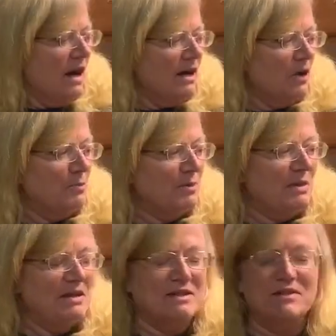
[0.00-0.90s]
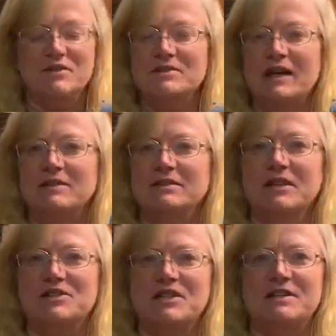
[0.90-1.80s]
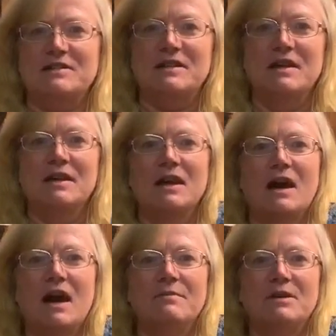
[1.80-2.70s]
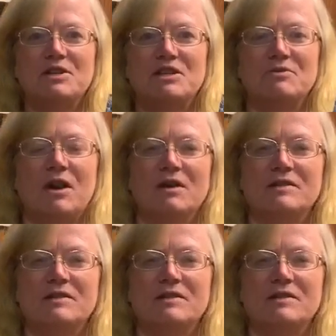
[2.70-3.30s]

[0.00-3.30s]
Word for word: I hope your pizza turns out delicious. I miss you, All